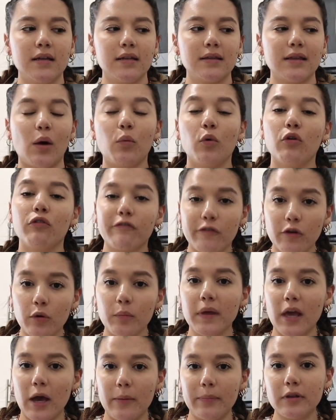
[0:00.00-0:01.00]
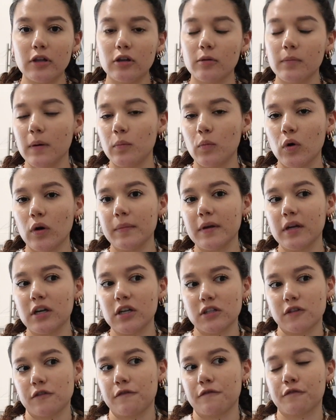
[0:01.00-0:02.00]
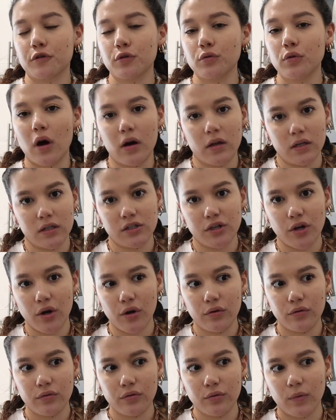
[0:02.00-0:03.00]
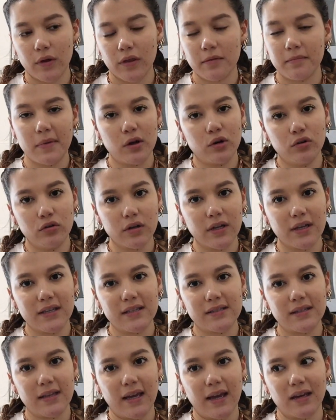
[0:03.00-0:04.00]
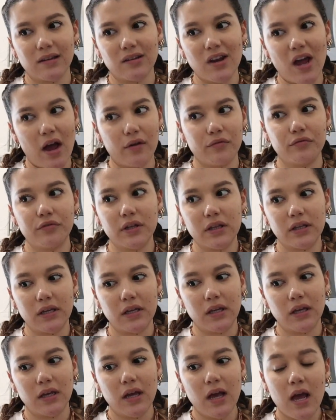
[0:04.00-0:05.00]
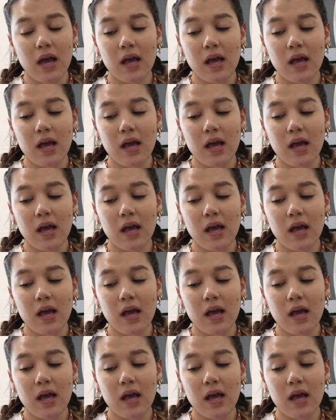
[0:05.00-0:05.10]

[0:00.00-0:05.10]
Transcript: that will fill me up a little bit more, because fruit on its own with milk is like not really